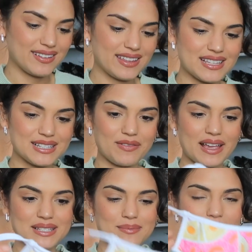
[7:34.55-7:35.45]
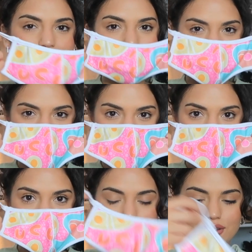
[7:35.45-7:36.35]
Look at this face mask. I actually
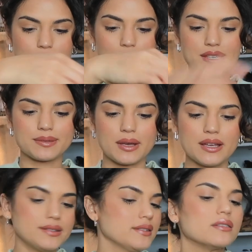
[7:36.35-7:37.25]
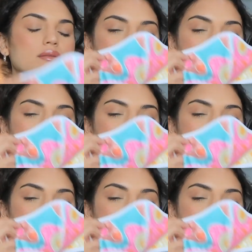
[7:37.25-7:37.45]
need a new face mask.